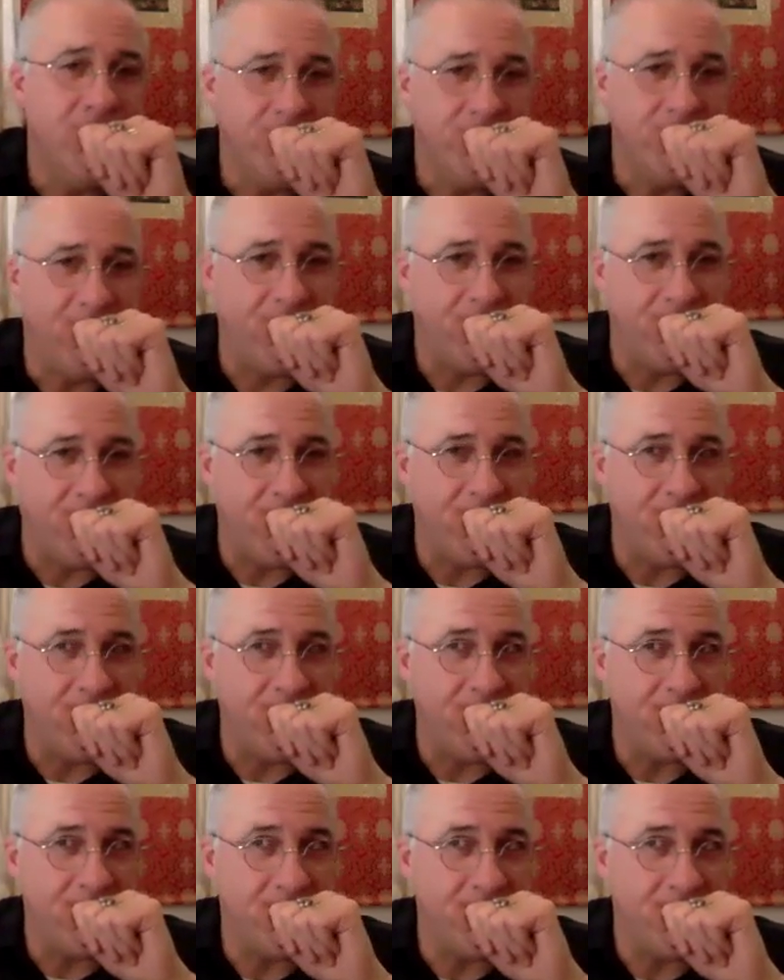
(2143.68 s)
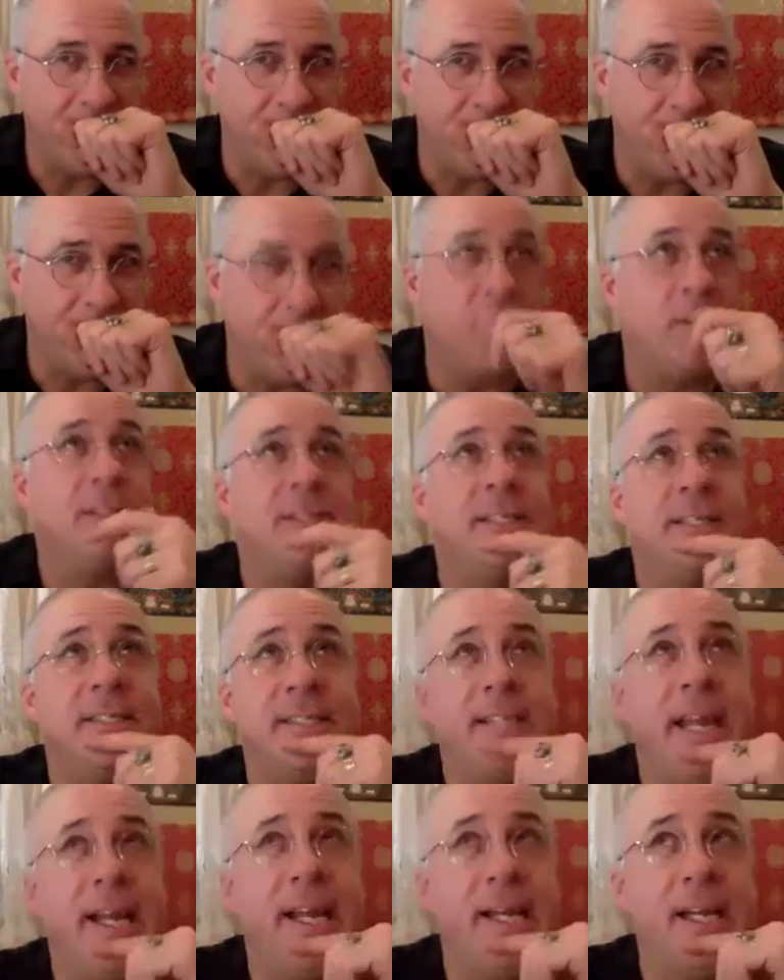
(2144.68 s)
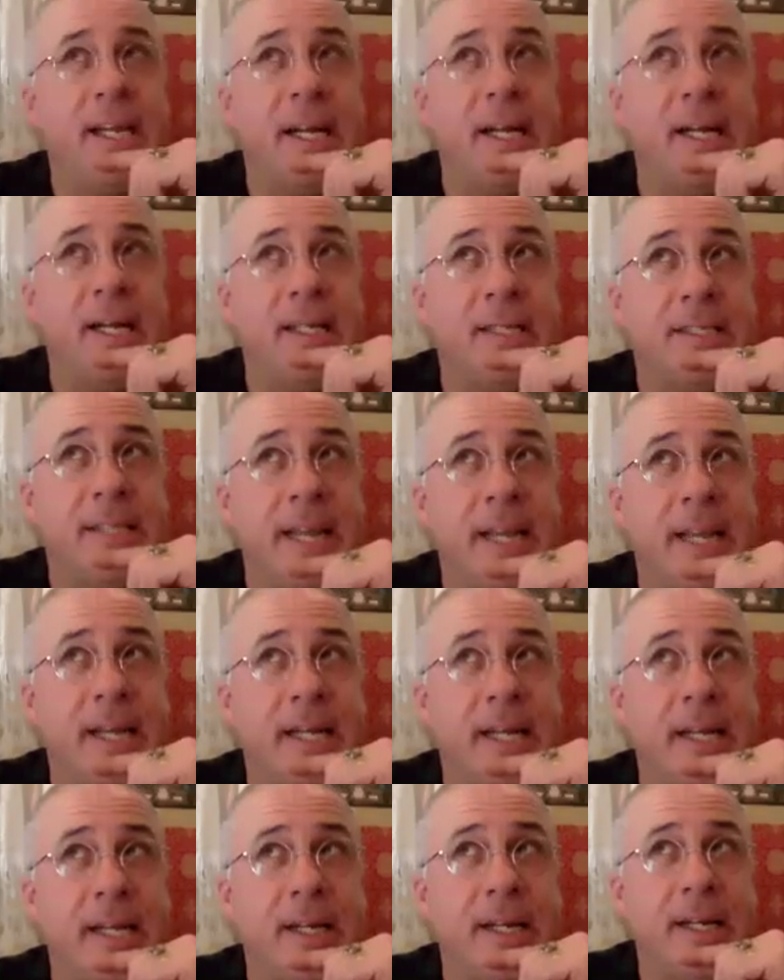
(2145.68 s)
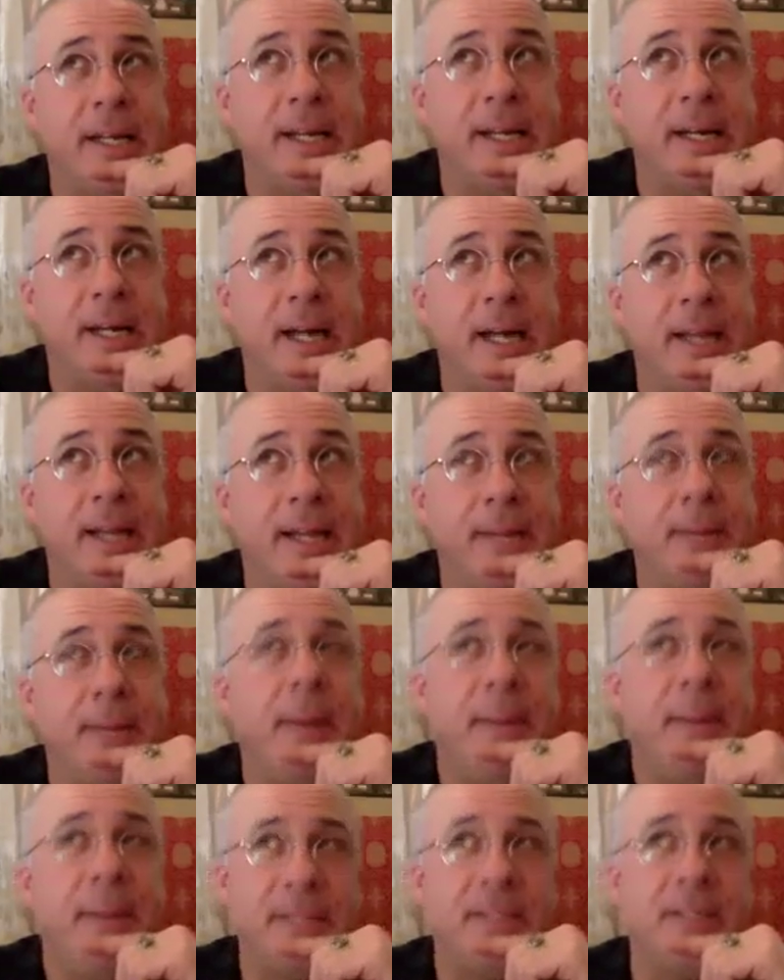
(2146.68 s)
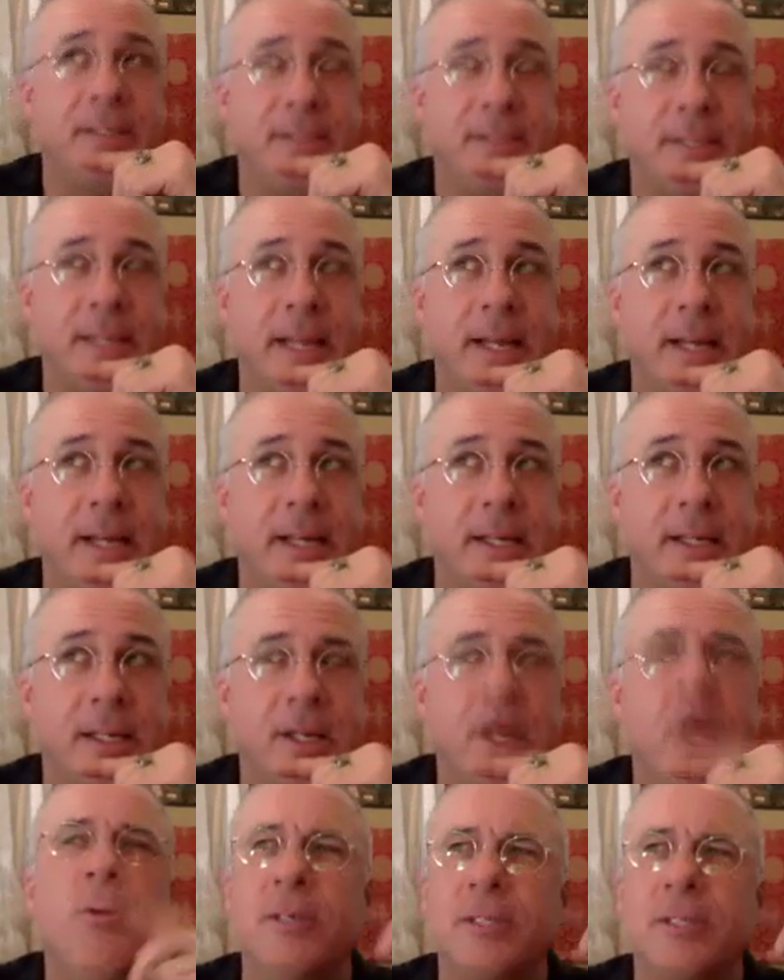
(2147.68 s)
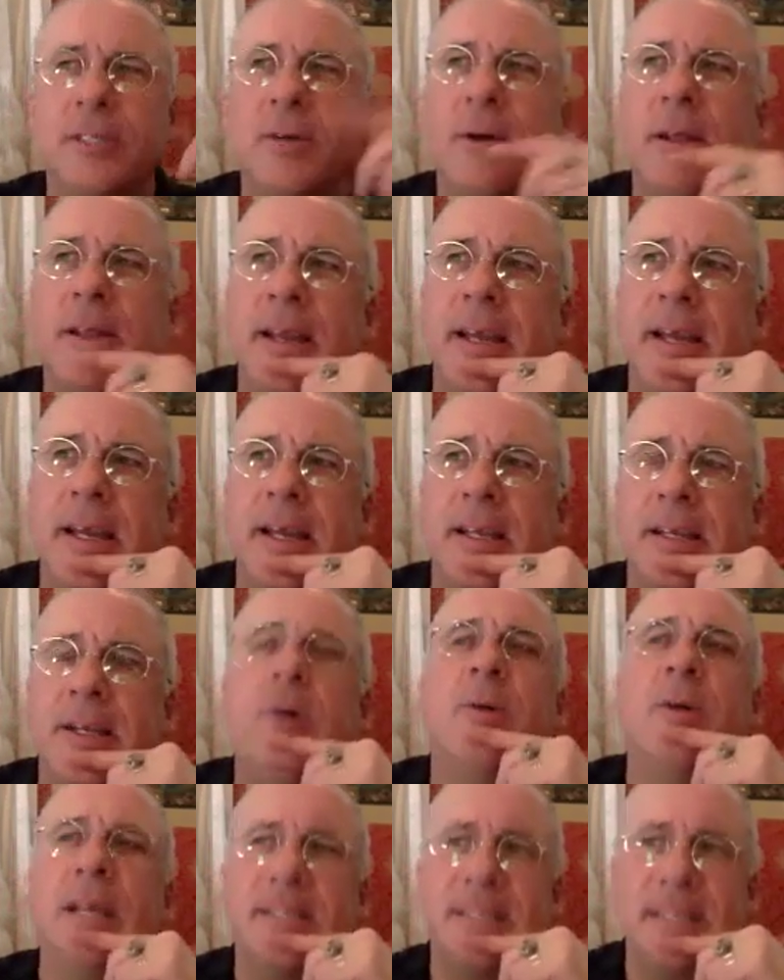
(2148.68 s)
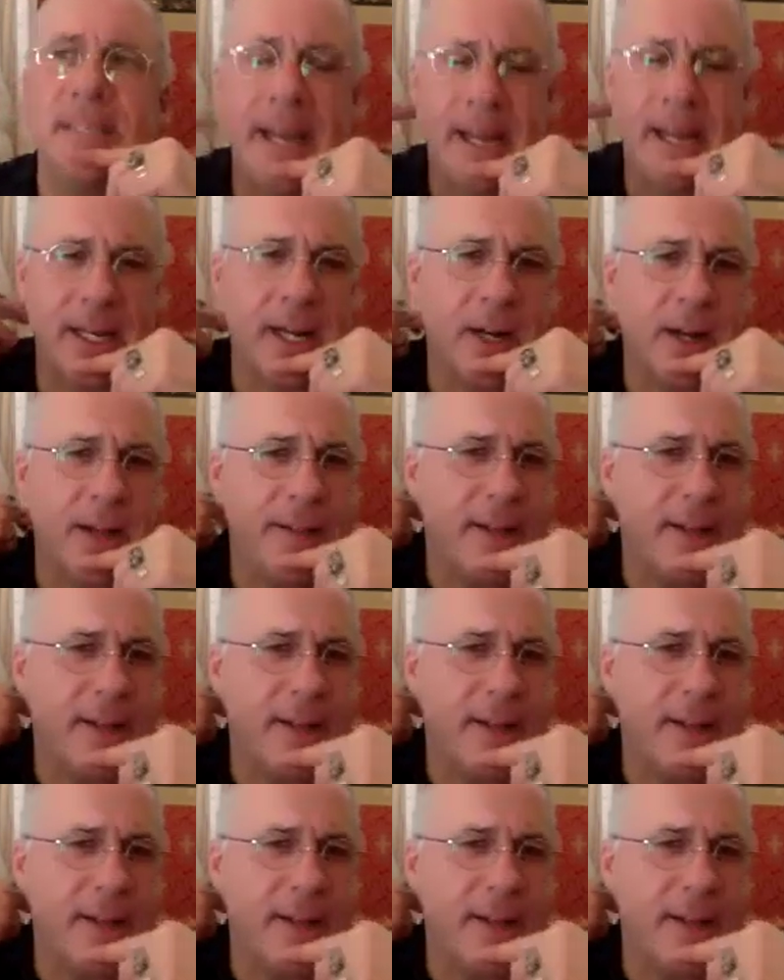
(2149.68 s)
Yonge and, or is it St. Clair and Yonge? I think maybe it's St. No, I think it is St. Clair.